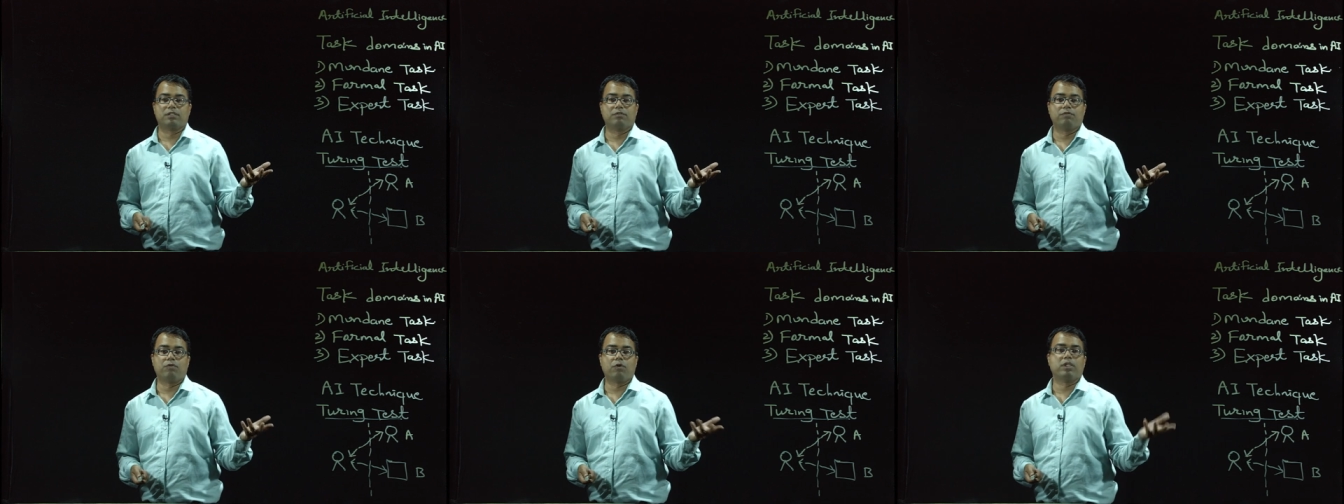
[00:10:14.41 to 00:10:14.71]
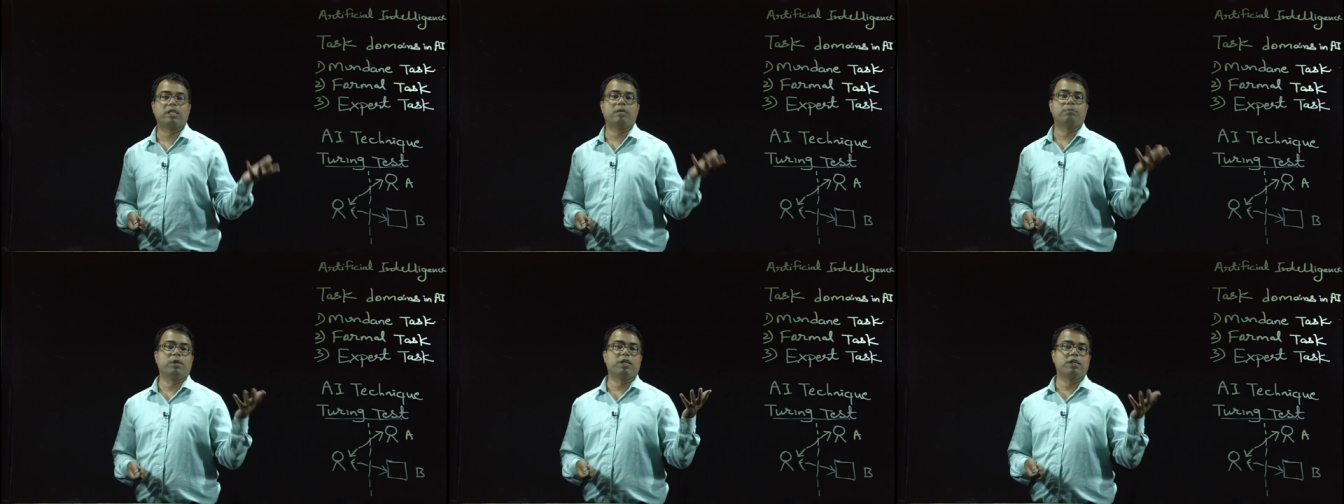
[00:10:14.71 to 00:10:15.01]
for
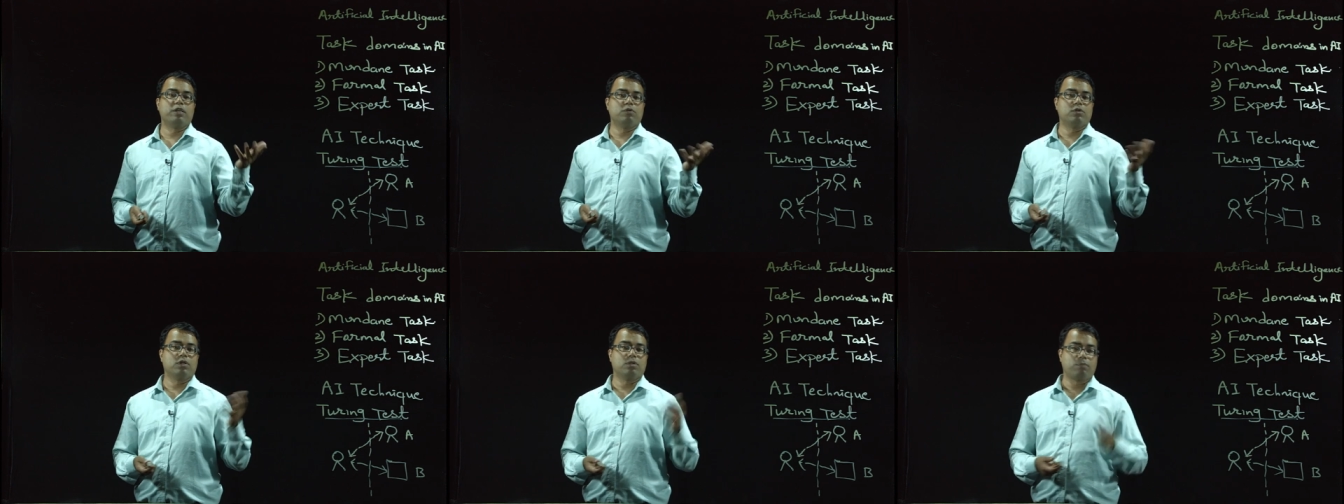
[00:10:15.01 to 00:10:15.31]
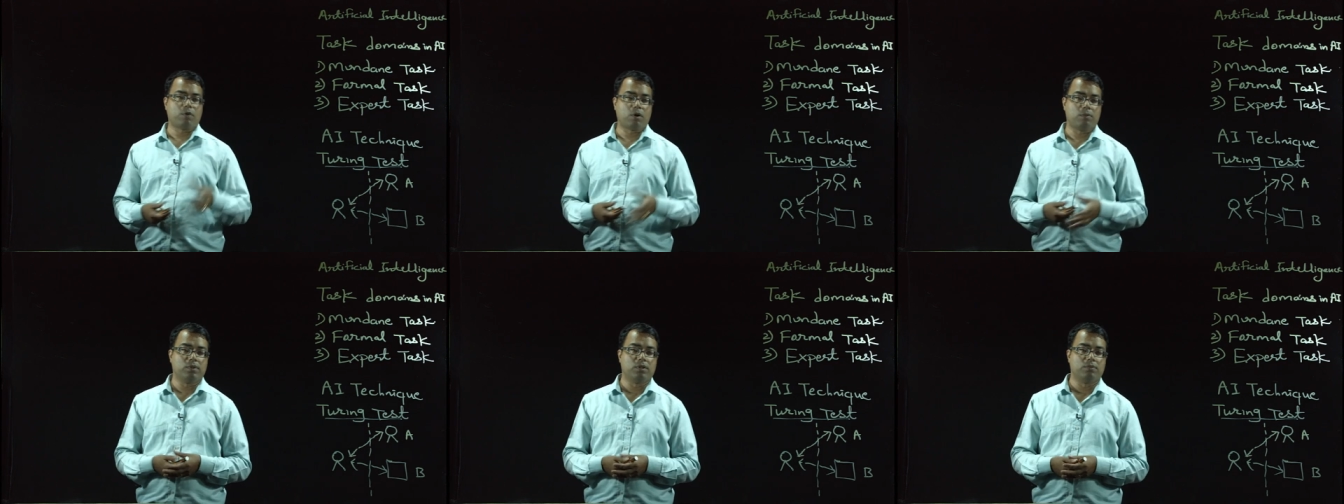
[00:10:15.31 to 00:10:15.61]
that particular
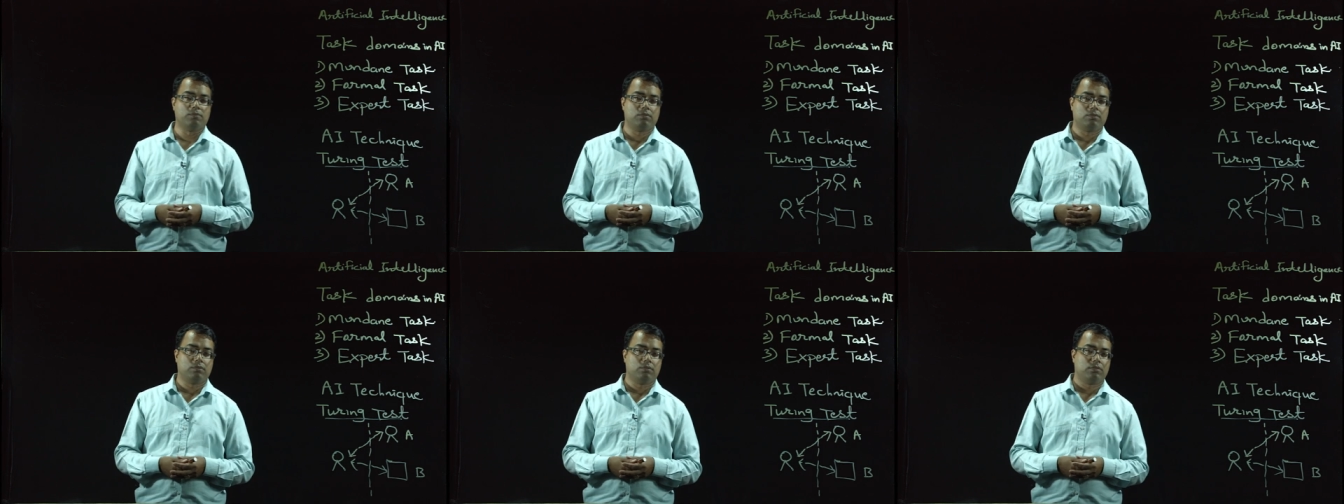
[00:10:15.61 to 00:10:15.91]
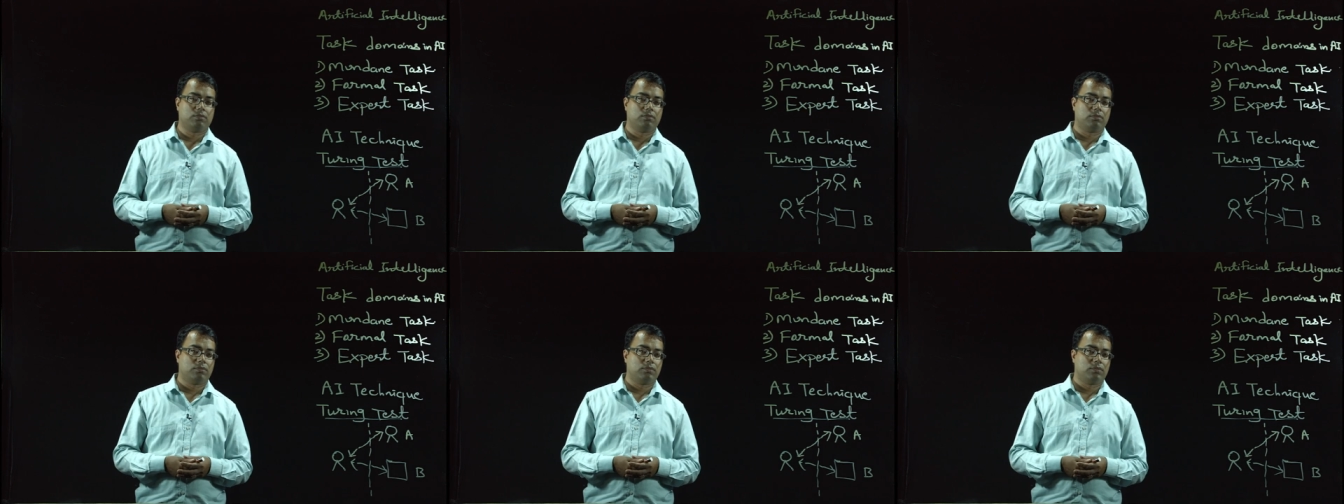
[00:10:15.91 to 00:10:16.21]
problem
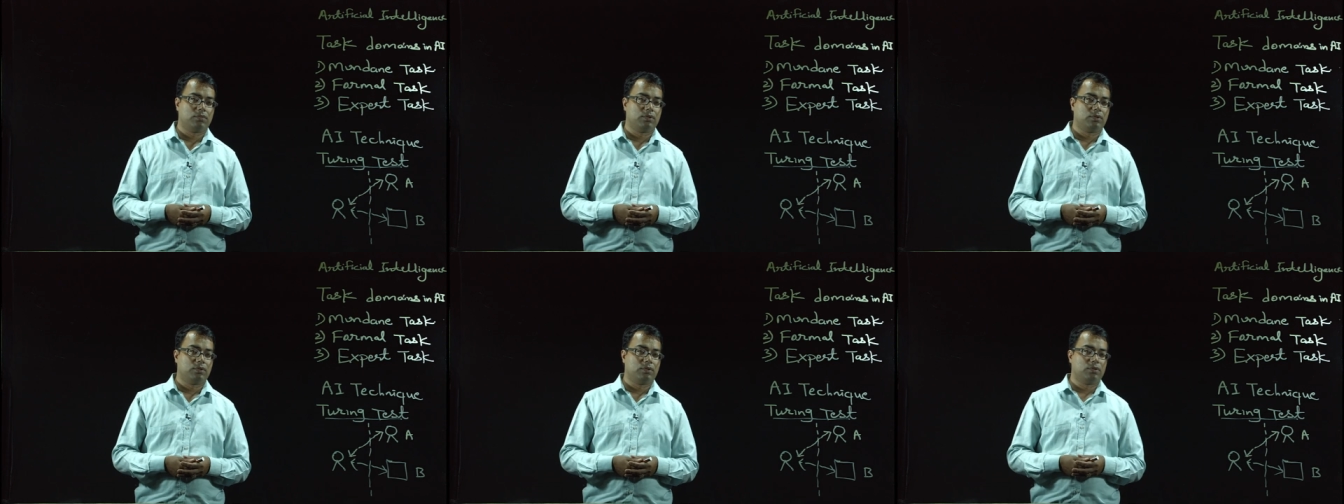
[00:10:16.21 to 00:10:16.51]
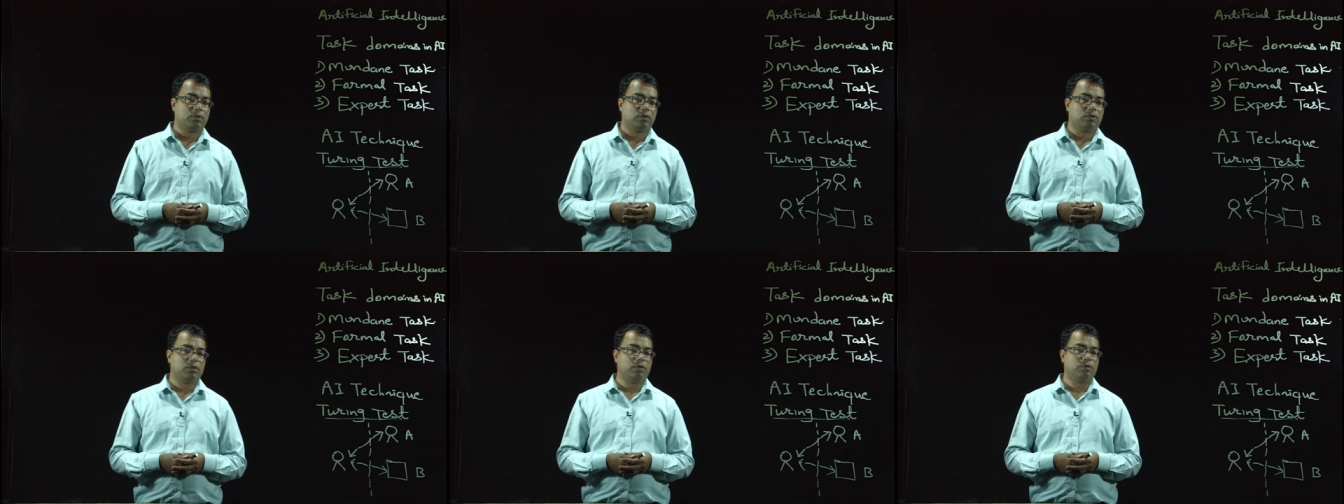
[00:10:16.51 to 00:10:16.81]

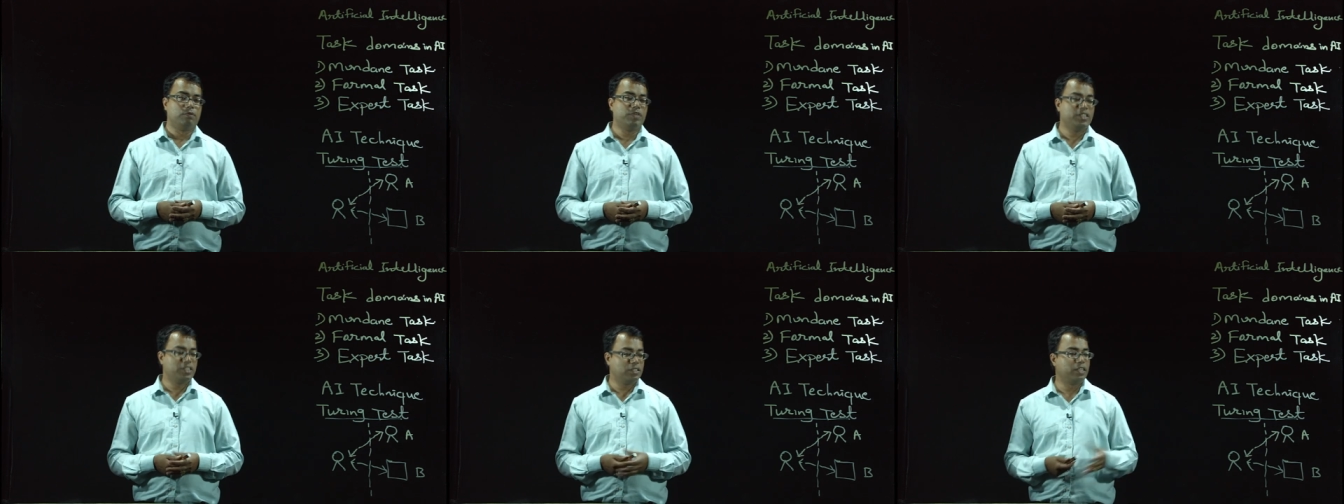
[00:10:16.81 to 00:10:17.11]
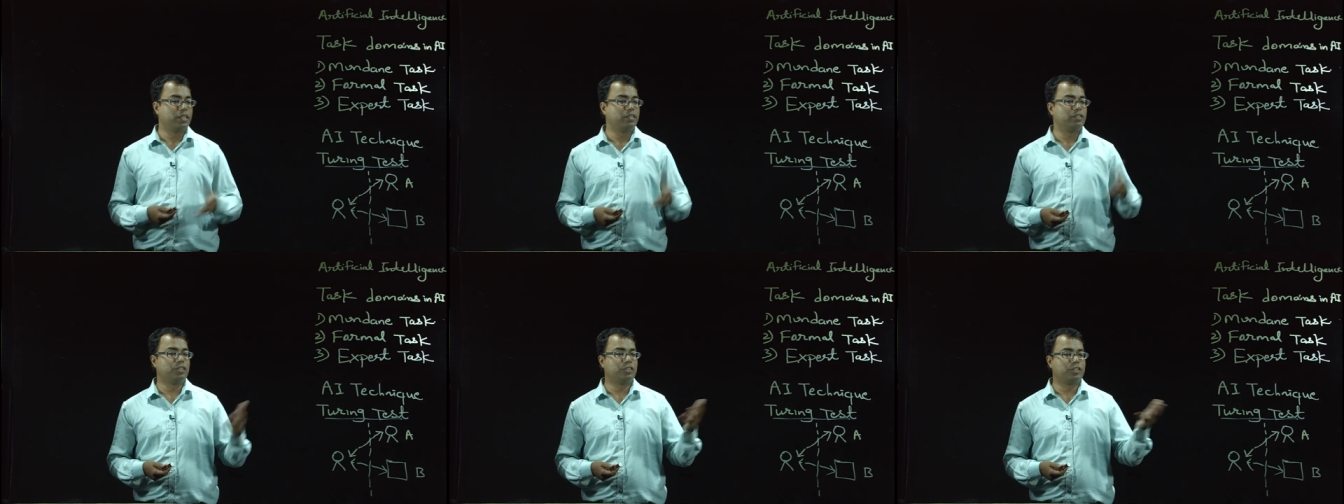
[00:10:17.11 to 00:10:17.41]
which
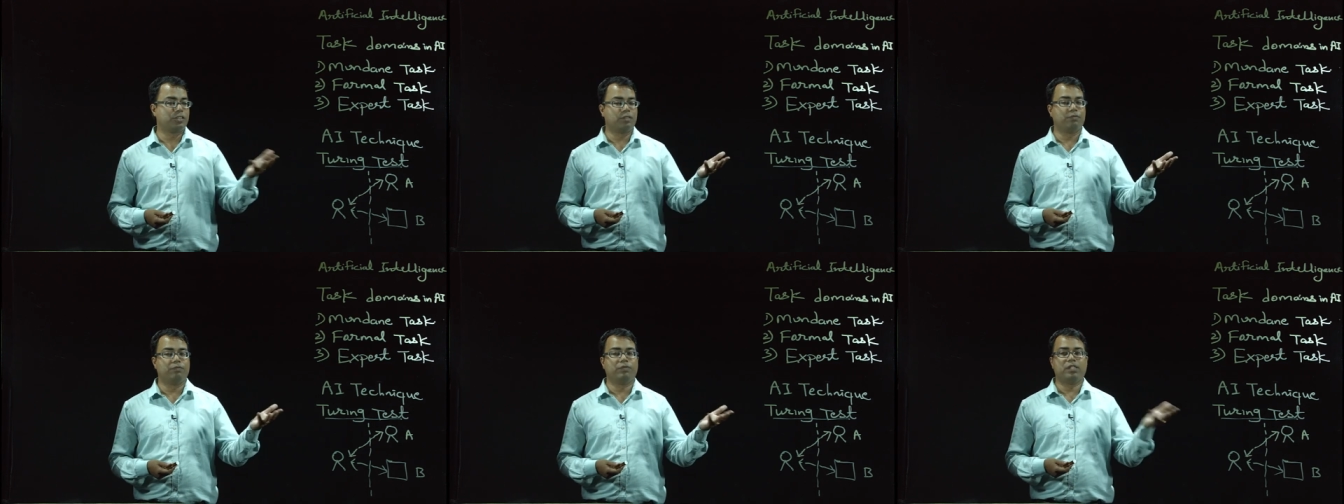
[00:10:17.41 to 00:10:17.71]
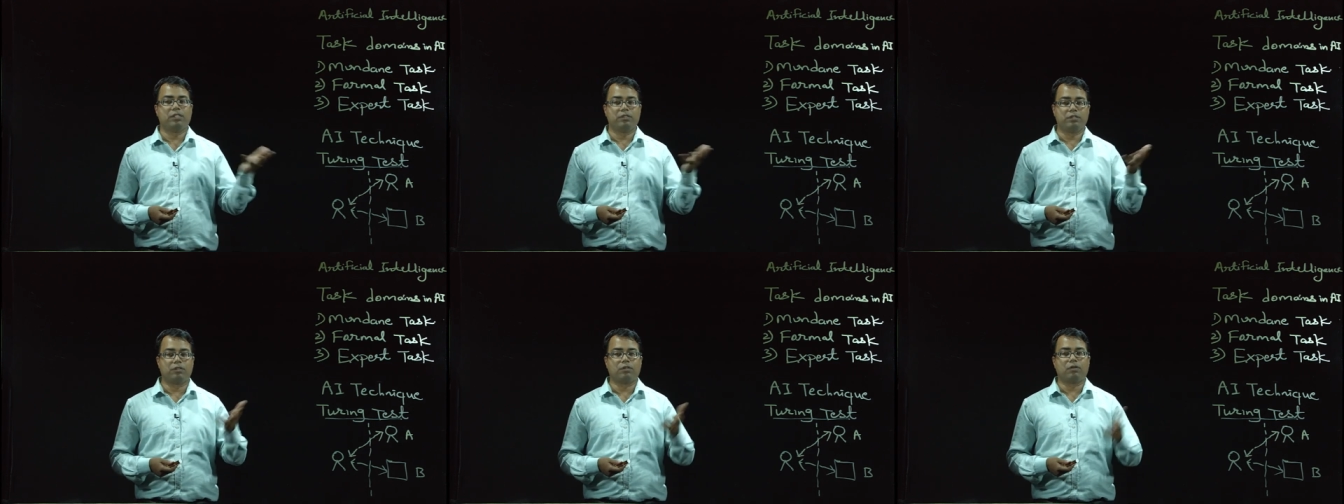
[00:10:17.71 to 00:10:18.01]
that system
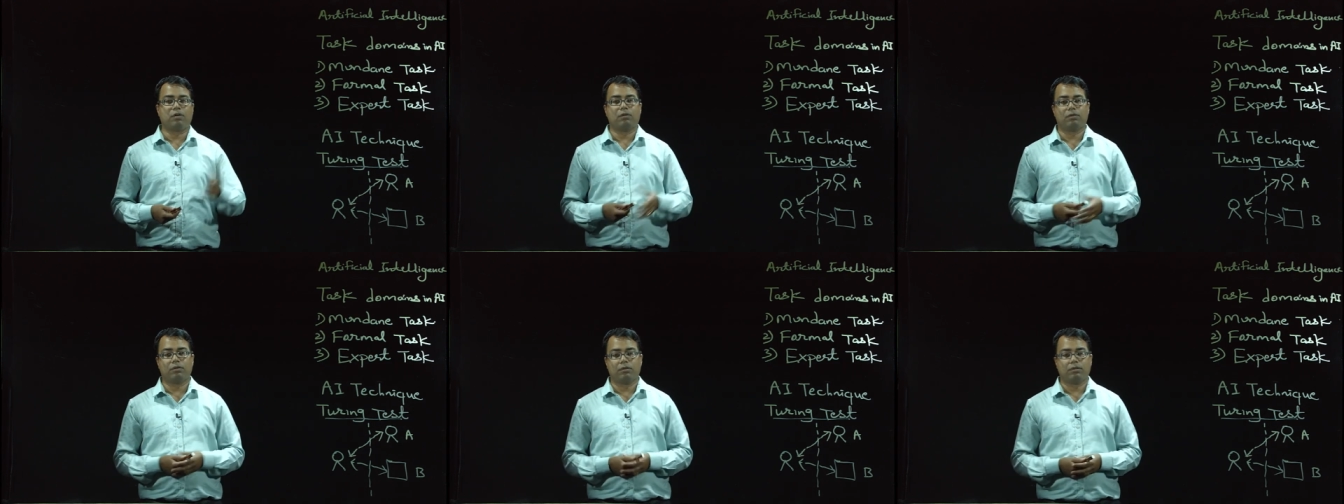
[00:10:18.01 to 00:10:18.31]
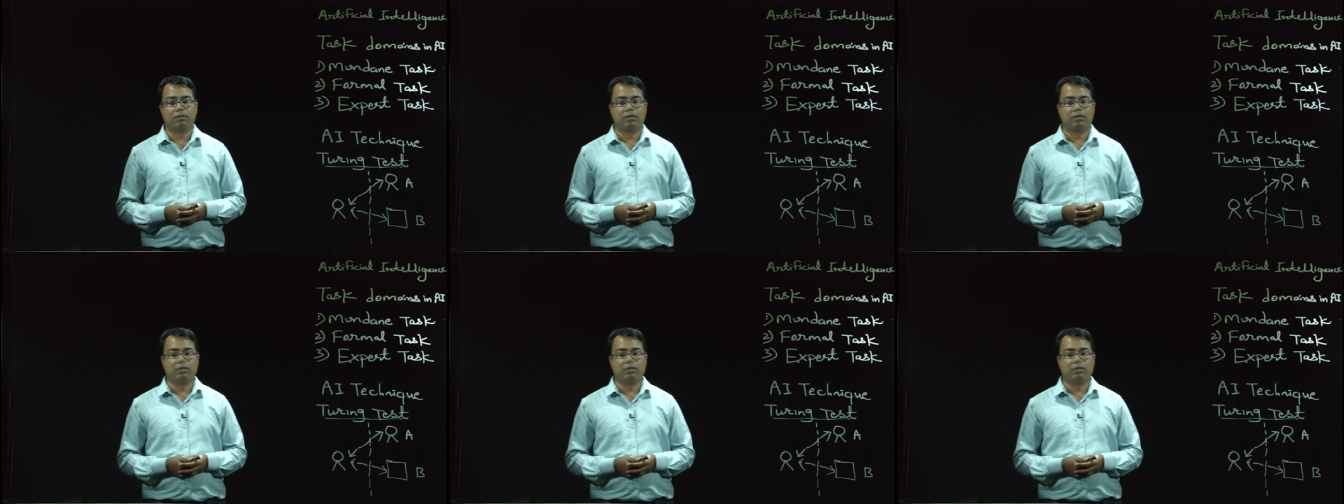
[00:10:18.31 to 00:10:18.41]
will solve.